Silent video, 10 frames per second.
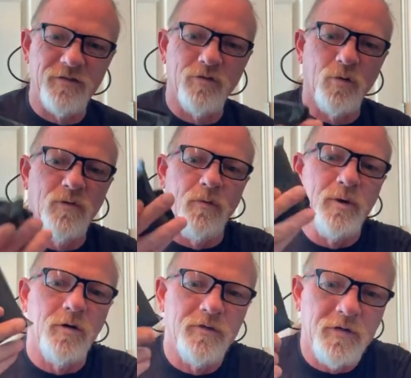is sort of a
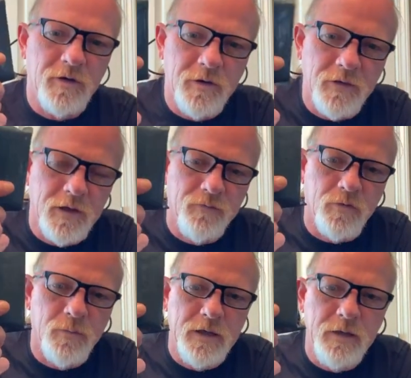military thing
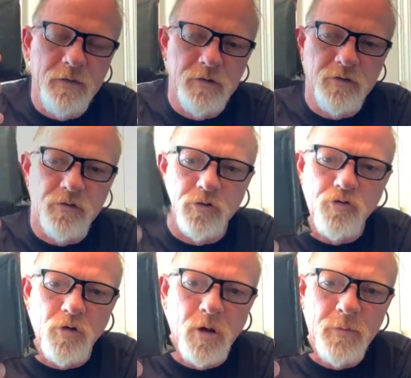for me. This is a
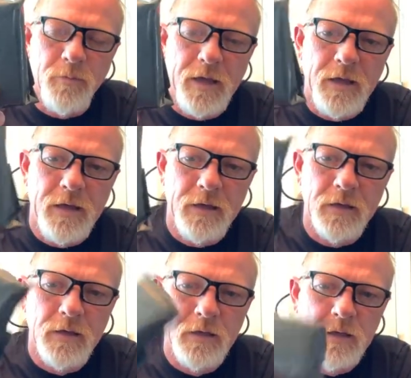trauma pack.
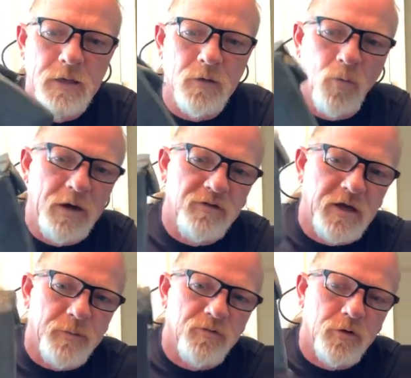It weighs
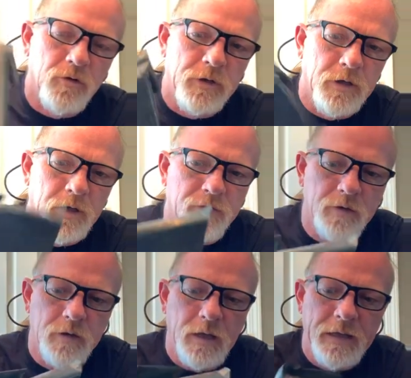absolutely
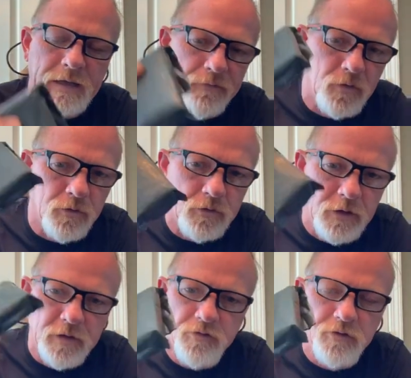nothing. I never
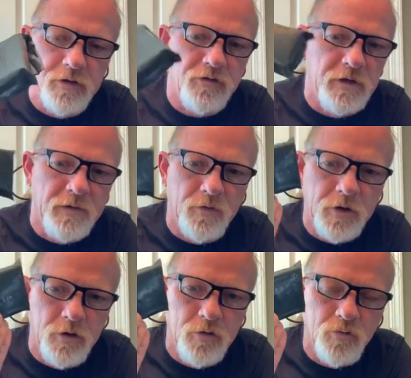touched this, never
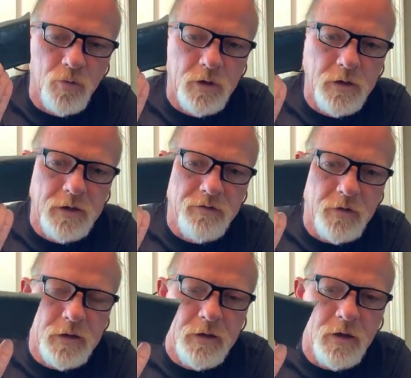used one of these,
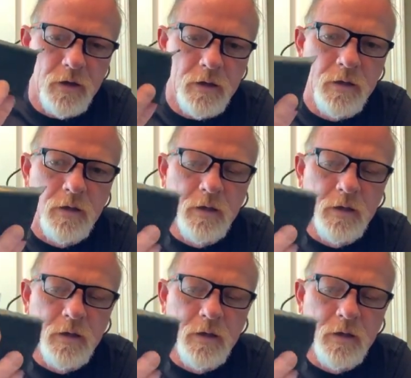thank God.